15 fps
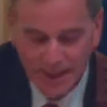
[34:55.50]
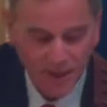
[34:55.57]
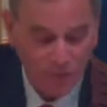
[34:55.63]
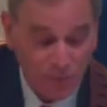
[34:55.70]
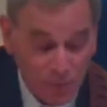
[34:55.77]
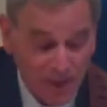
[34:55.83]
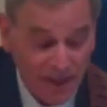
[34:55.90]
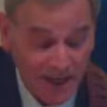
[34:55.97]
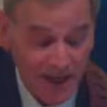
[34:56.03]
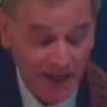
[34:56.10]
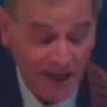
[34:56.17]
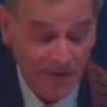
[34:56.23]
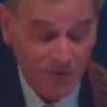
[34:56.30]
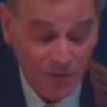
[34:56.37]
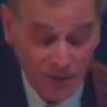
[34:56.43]
It has been
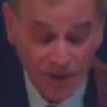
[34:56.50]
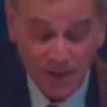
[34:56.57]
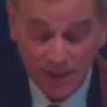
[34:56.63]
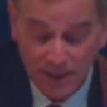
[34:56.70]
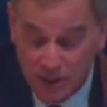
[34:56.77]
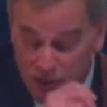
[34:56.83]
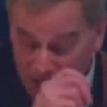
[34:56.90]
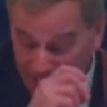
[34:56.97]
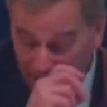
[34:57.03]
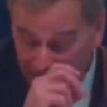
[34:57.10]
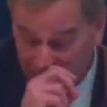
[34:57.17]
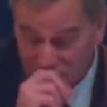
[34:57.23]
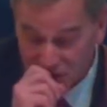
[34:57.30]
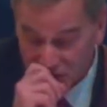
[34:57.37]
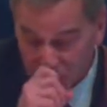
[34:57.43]
a really
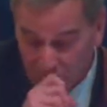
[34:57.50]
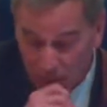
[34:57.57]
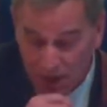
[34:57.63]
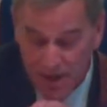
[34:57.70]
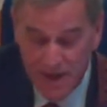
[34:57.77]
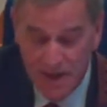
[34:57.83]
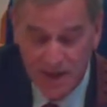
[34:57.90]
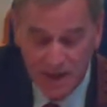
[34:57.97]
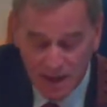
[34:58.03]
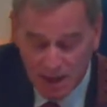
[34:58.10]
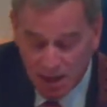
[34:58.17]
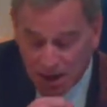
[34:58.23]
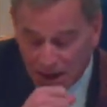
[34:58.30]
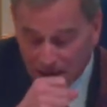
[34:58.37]
challenging week,